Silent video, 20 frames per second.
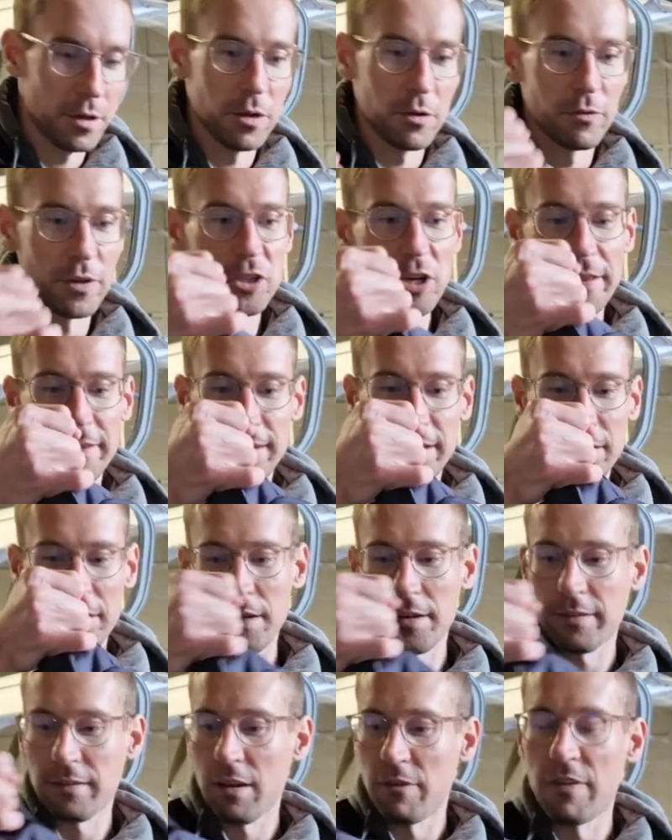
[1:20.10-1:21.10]
which I think
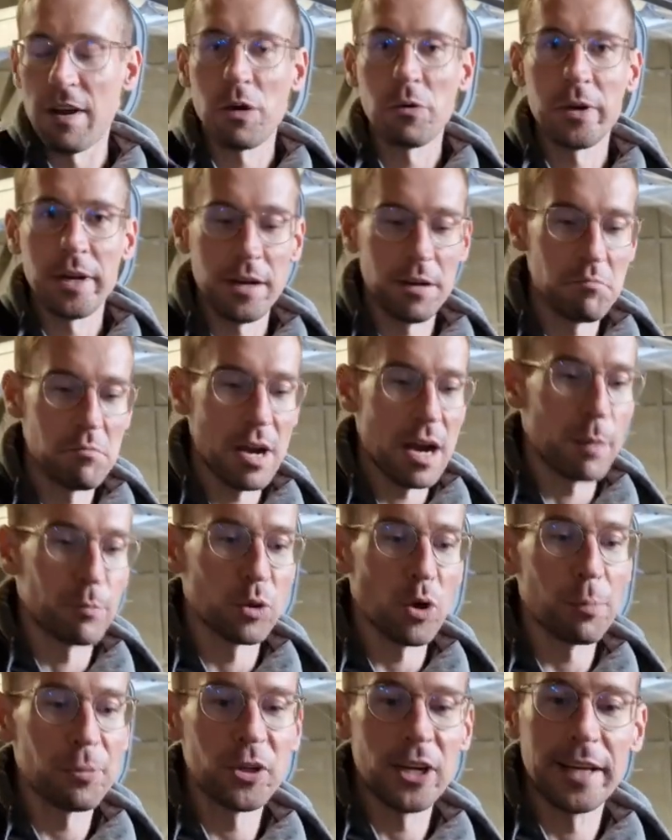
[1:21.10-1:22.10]
is a very
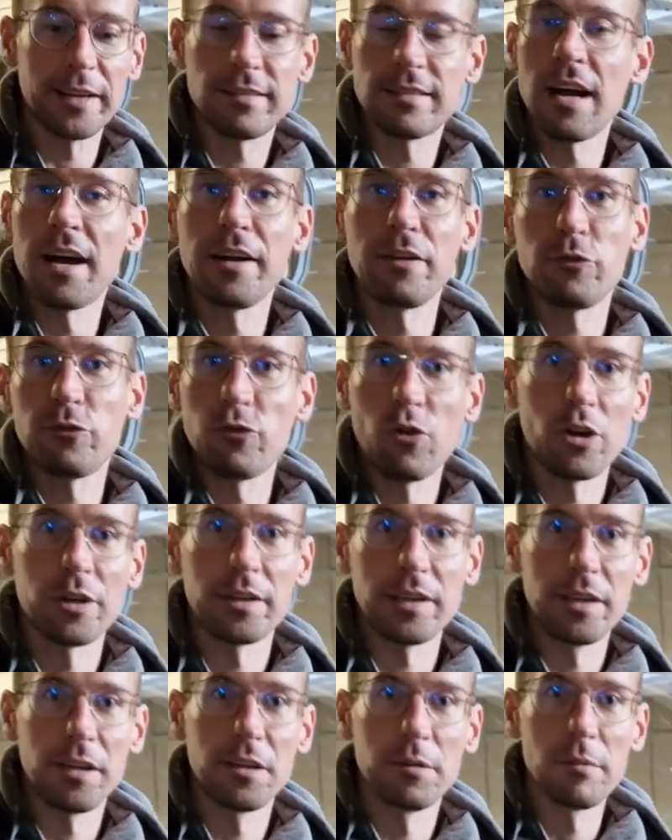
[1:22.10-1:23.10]
appropriate size for
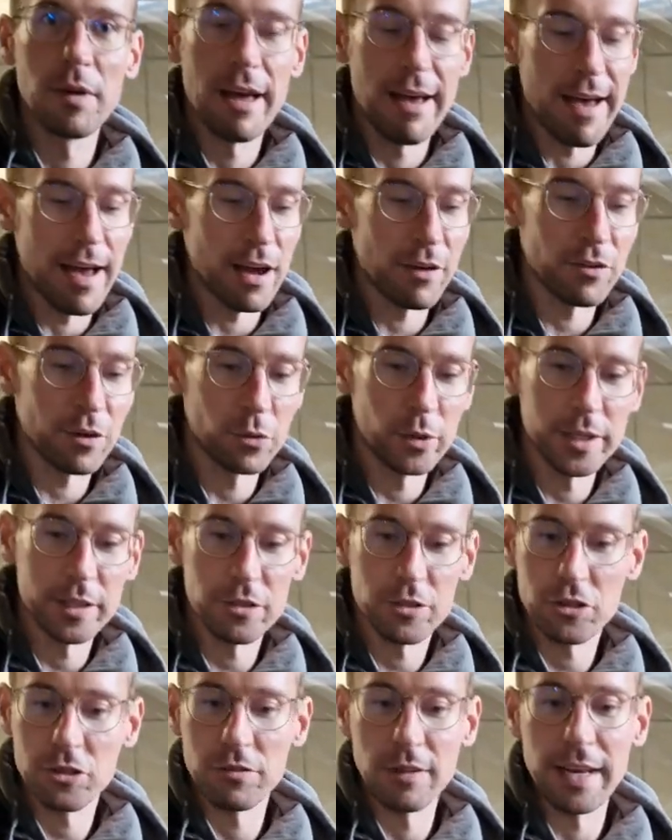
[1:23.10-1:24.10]
the
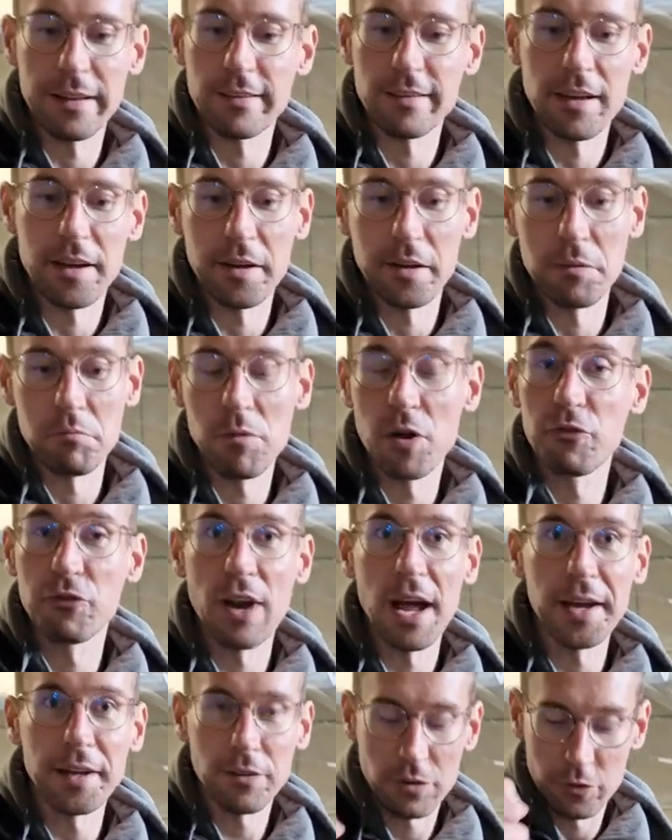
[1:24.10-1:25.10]
average, let's say,
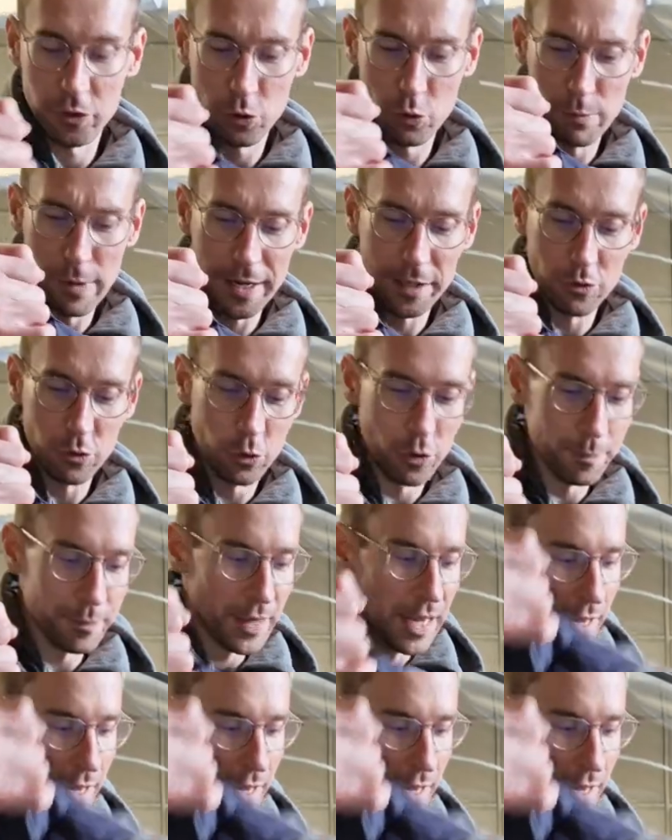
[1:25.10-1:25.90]
flight you may do.